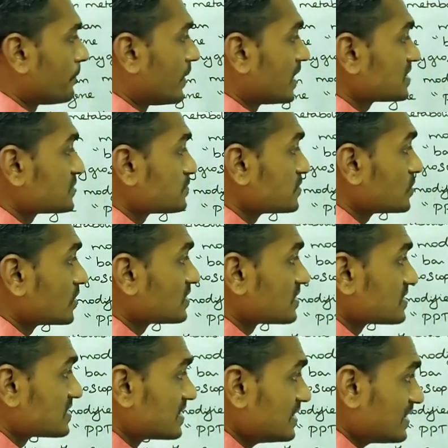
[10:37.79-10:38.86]

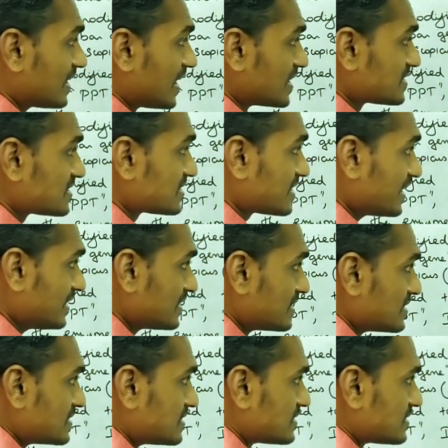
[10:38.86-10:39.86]
phosphinothrycin acetate